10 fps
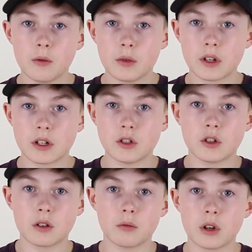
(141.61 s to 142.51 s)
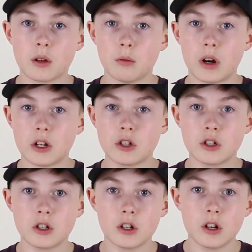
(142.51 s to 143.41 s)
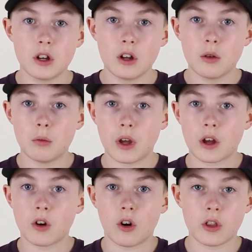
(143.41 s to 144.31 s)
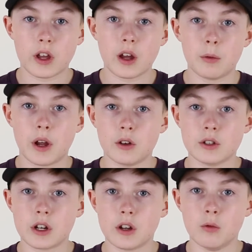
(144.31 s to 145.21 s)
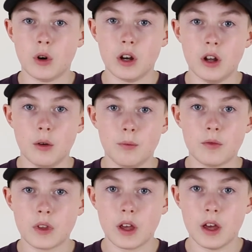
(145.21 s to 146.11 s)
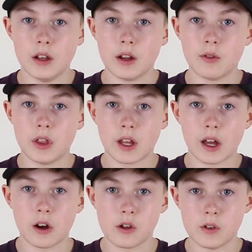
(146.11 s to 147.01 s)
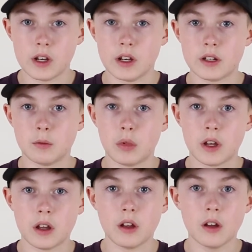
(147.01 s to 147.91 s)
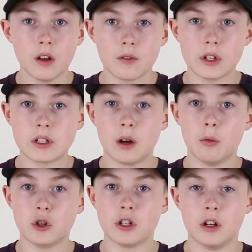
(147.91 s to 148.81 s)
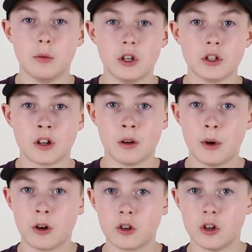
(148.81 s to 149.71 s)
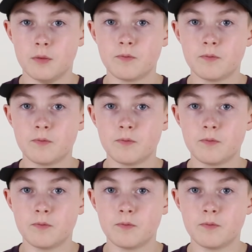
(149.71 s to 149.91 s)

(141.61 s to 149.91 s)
because you can pretty much make all the camera angles how you want them and everything how you need it to be for the stop motion animation to come out good.